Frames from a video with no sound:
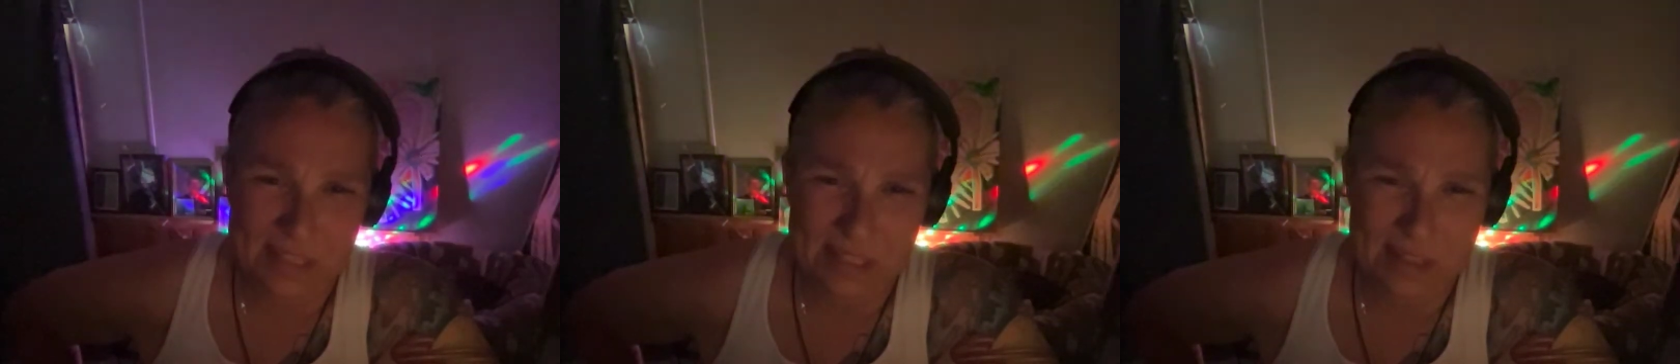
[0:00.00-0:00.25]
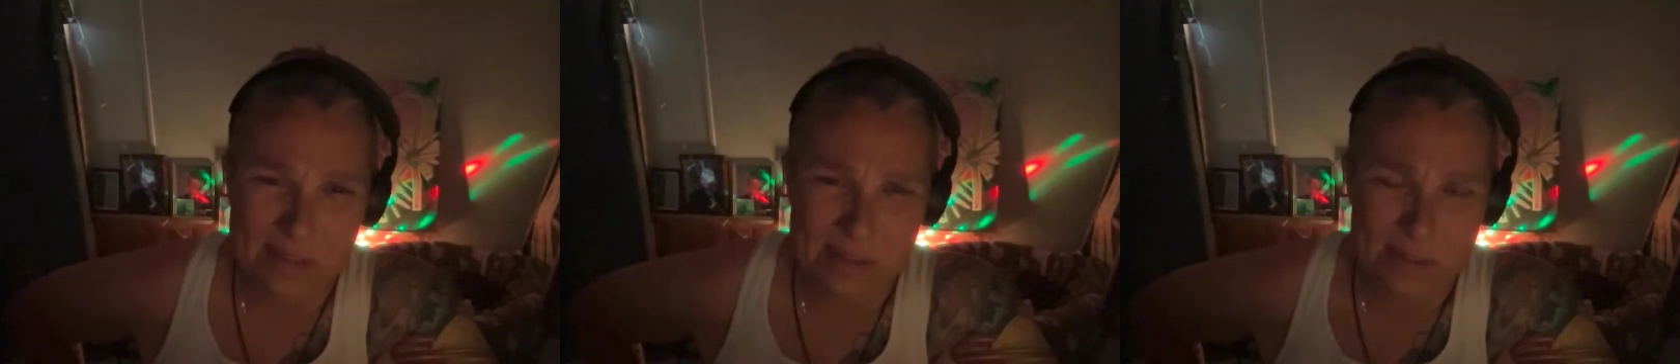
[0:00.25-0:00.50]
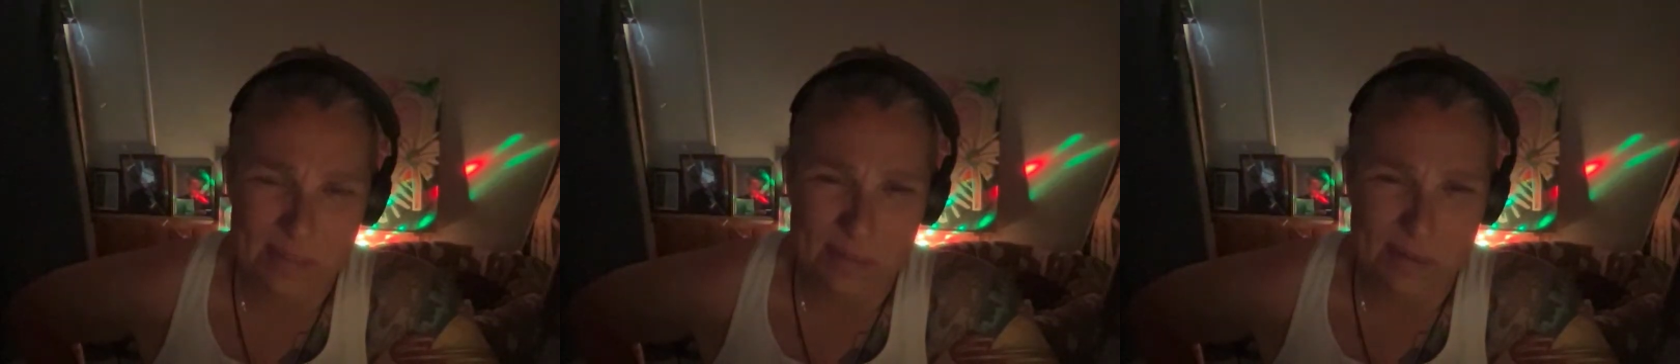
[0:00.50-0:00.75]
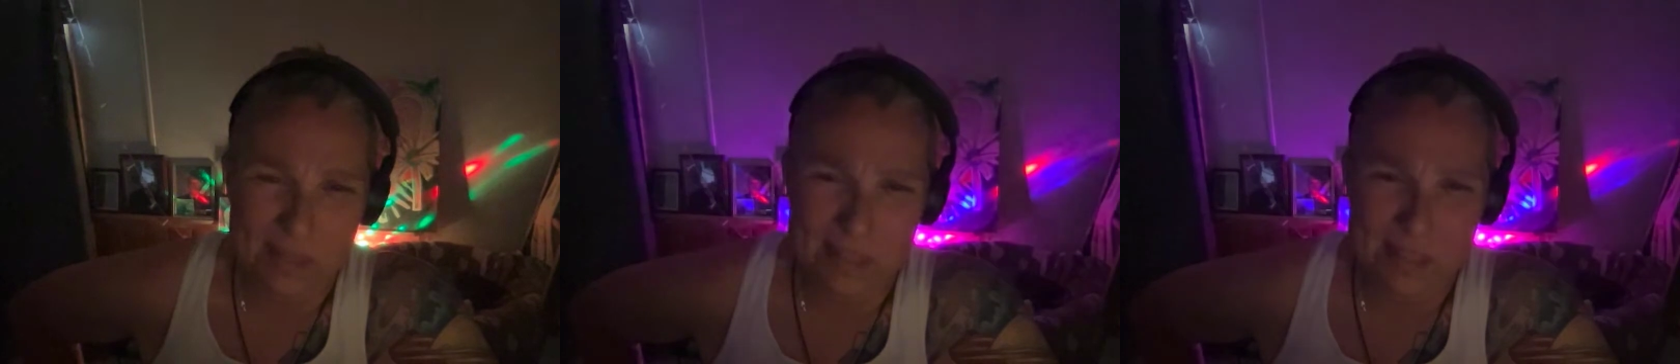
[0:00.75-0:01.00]
you know,
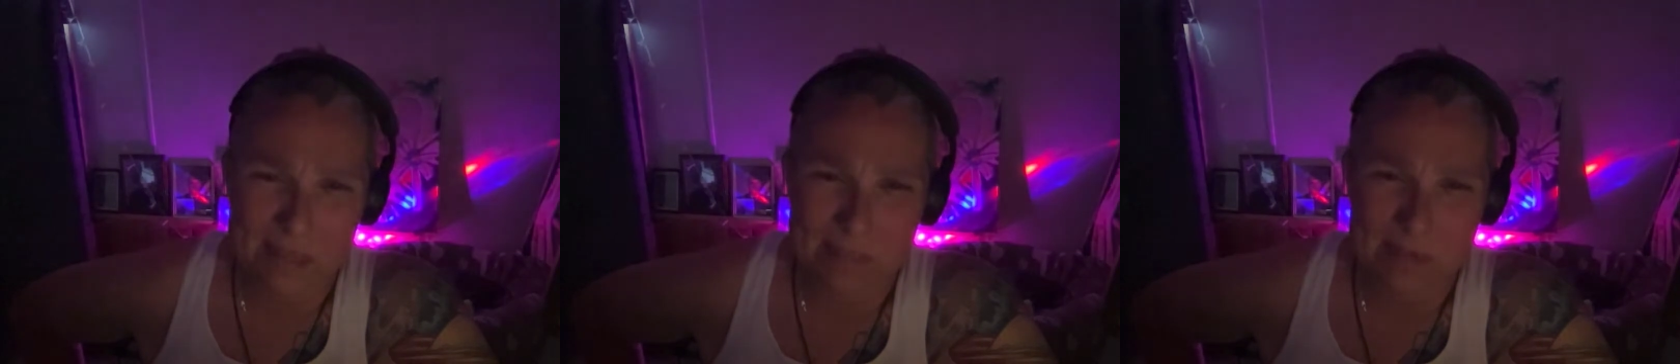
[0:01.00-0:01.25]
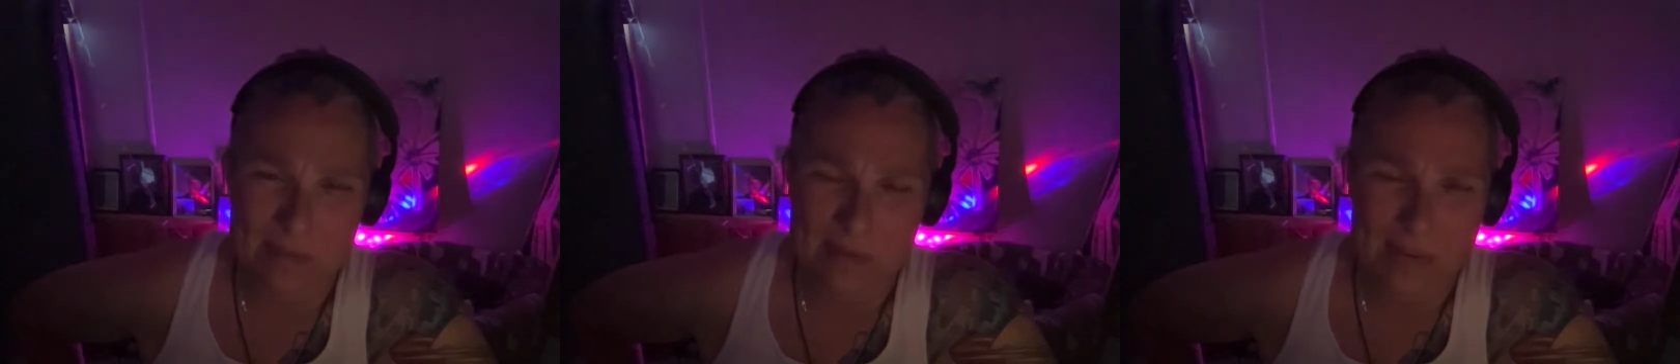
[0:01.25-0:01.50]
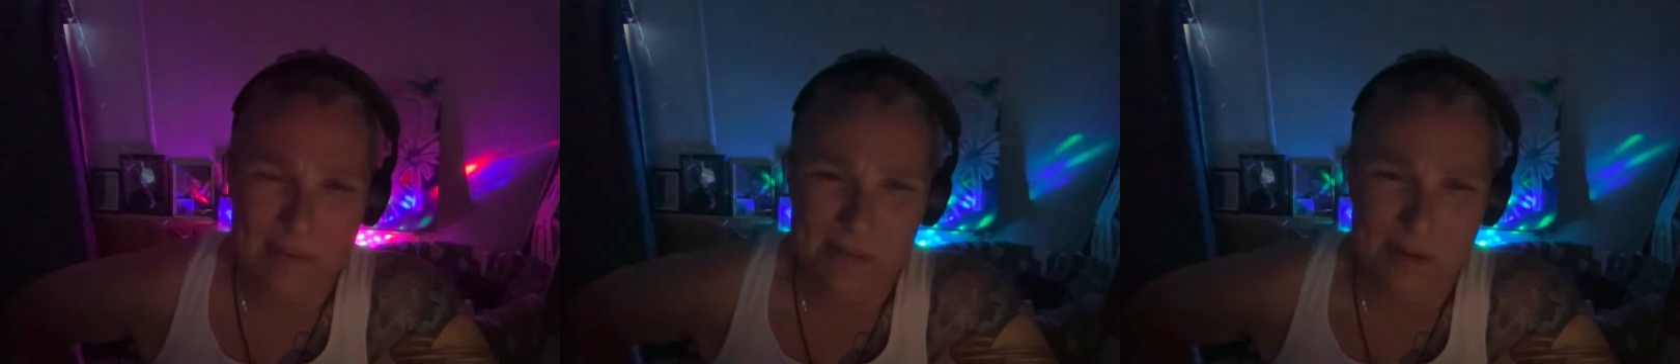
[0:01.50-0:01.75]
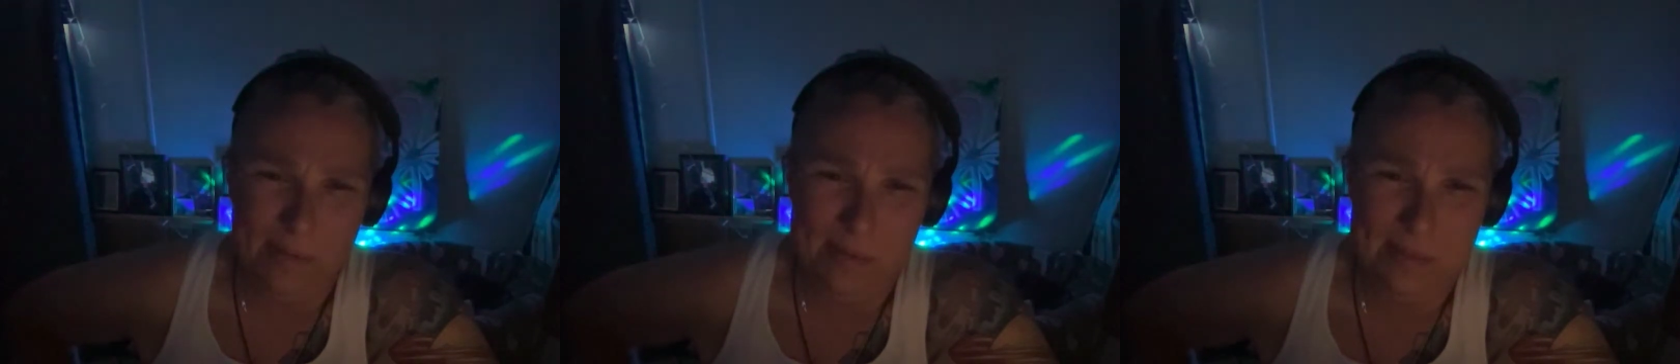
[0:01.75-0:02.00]
supporting something we have
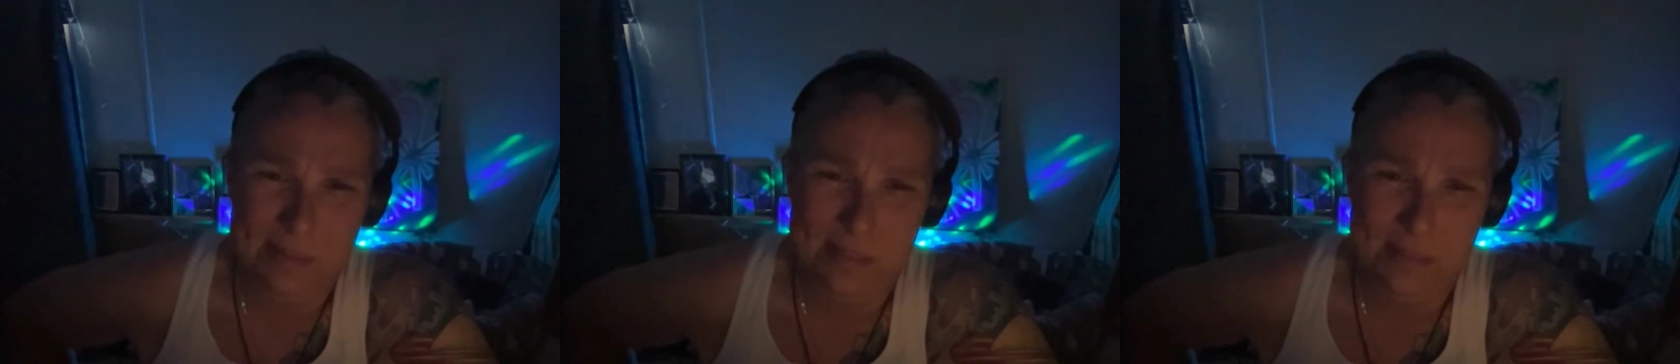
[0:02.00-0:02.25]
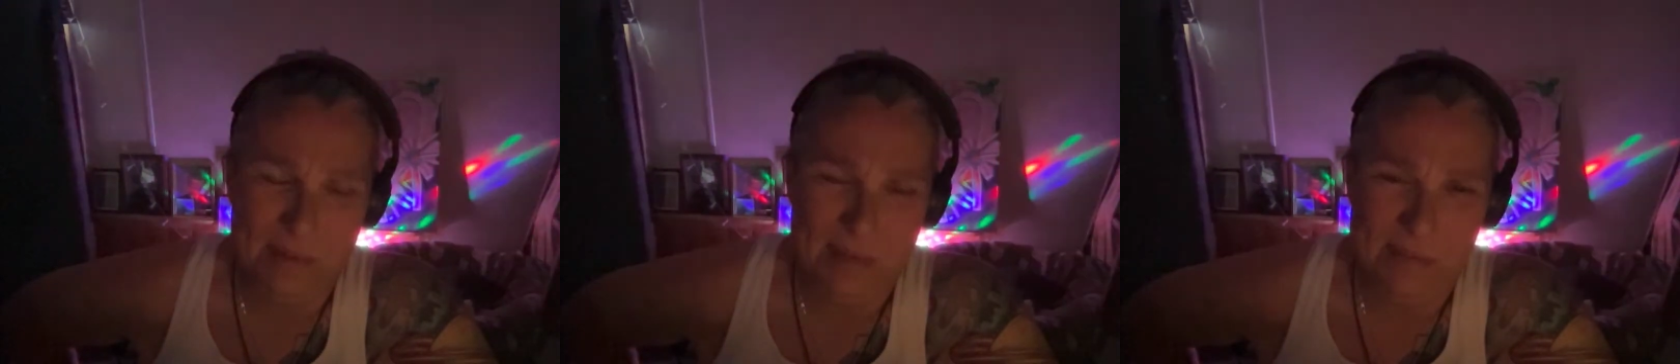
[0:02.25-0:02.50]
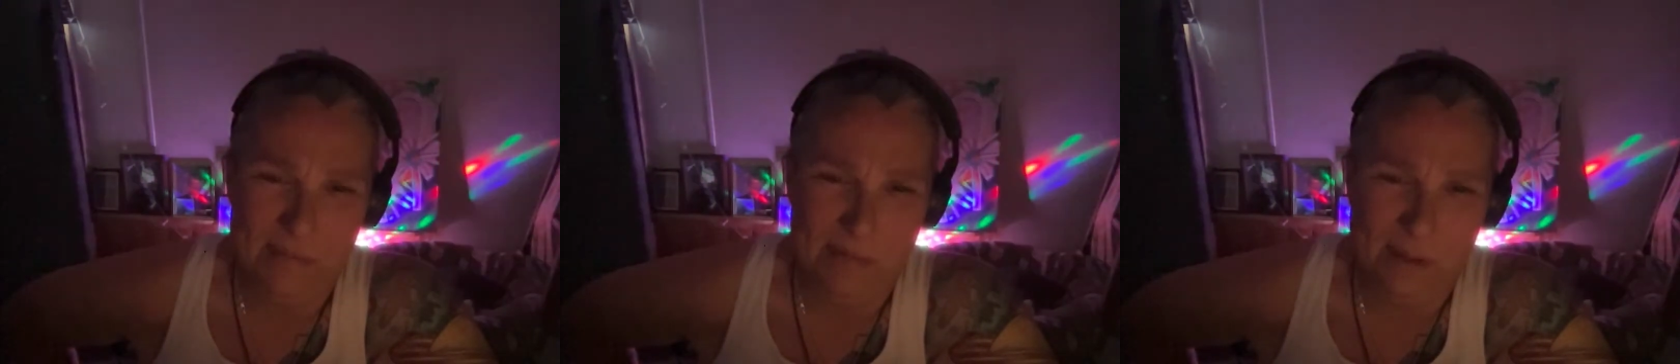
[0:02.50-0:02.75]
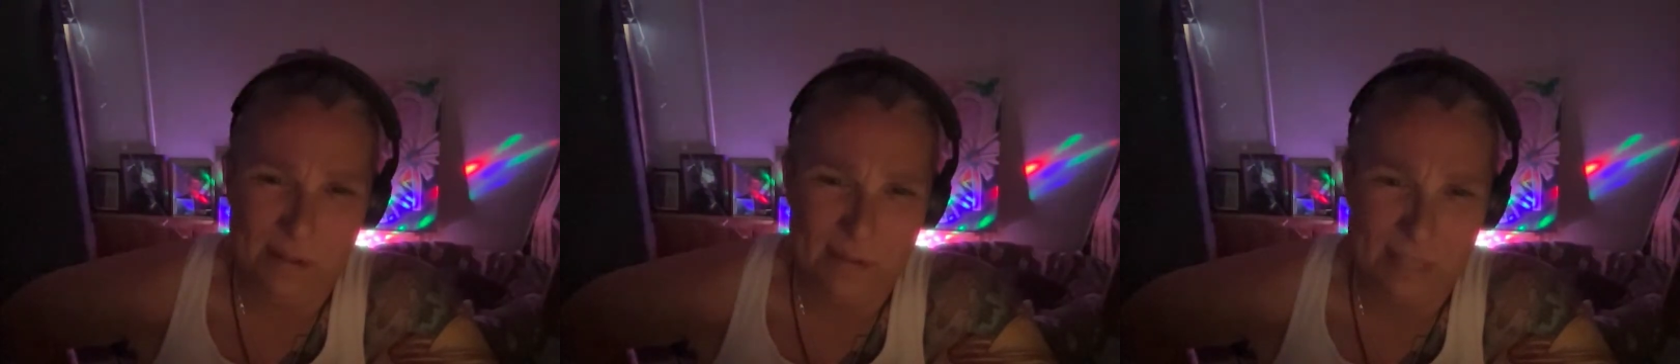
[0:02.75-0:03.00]
no business being
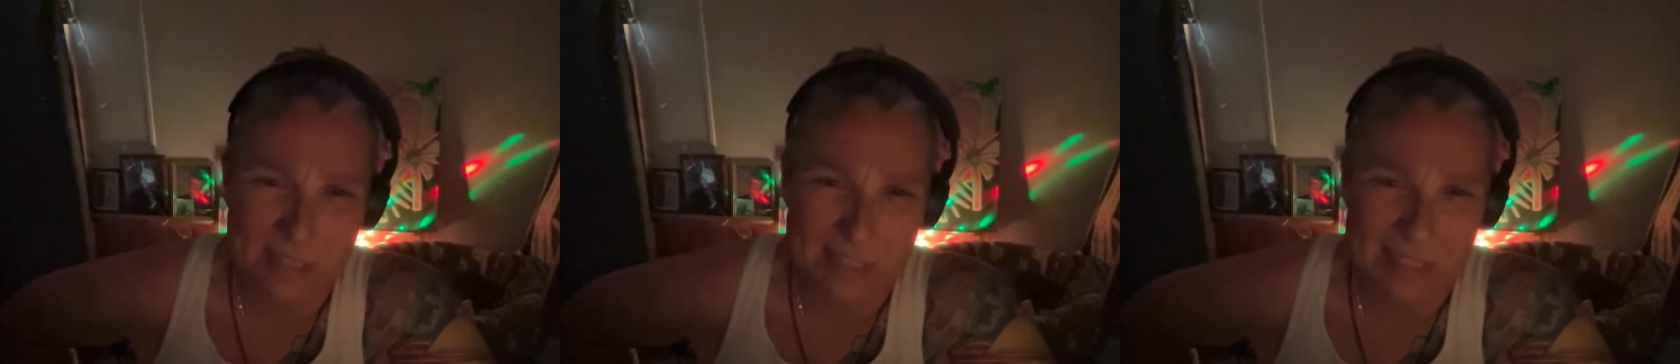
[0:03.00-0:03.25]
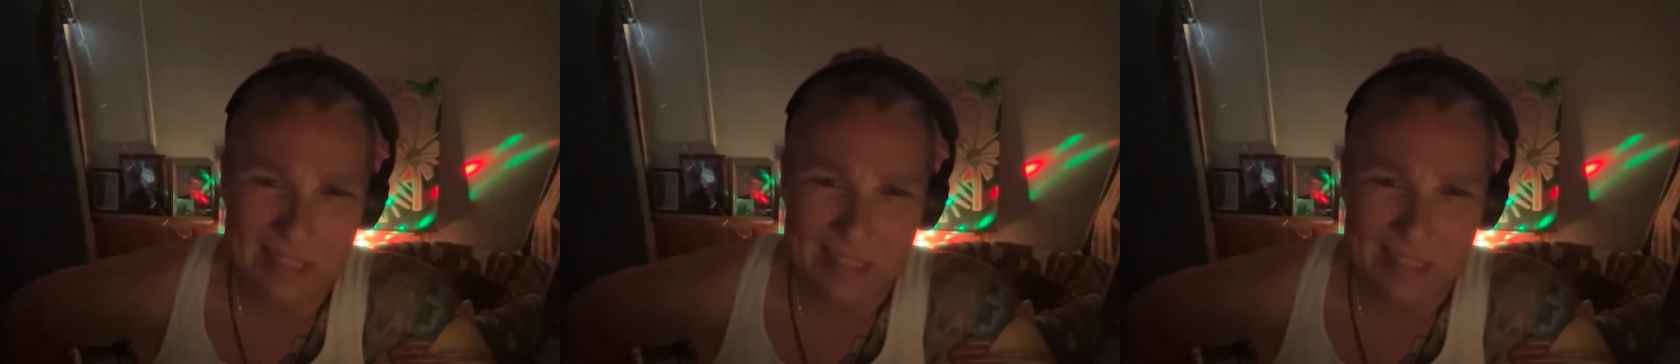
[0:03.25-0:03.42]
involved in.